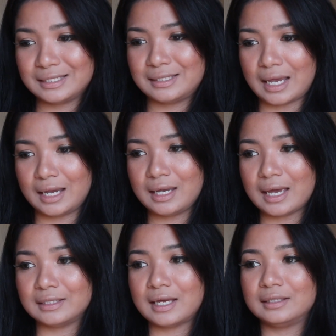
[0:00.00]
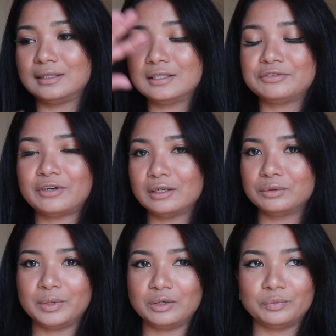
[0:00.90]
day, and then the
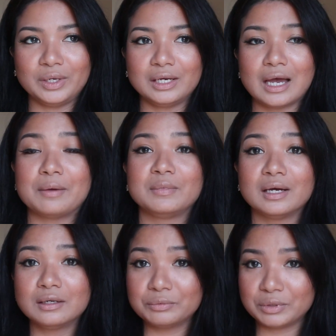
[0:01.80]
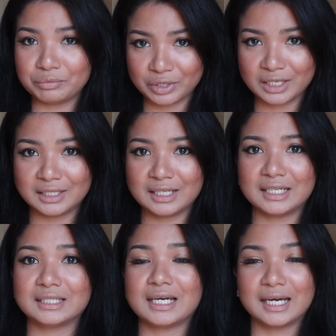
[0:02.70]
following week I'm gonna reread
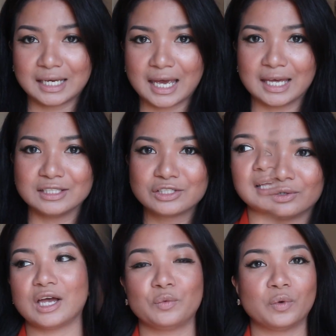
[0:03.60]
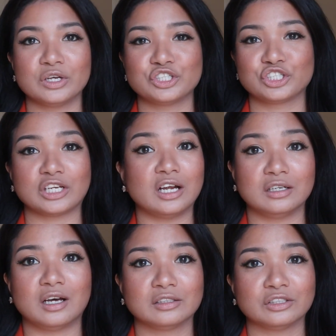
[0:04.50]
it again. So I watched a
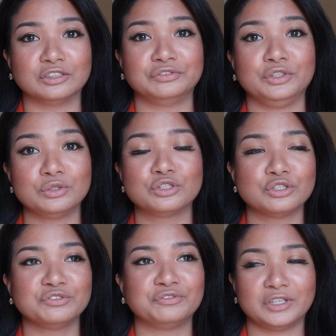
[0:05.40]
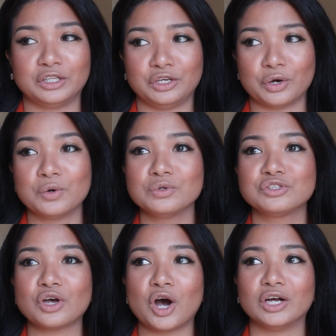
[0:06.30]
lot of YouTube
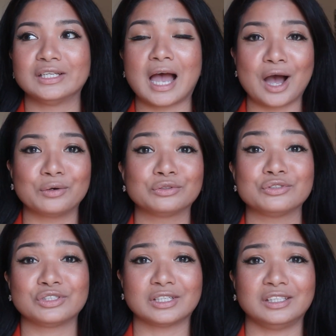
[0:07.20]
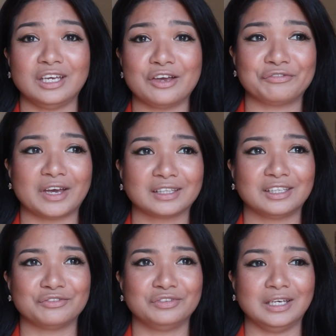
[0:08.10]
videos on how to study
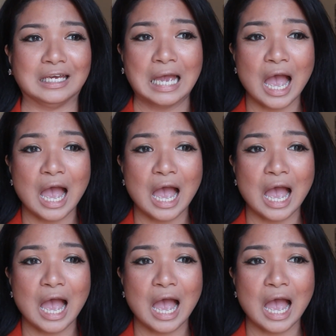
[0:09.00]
effectively,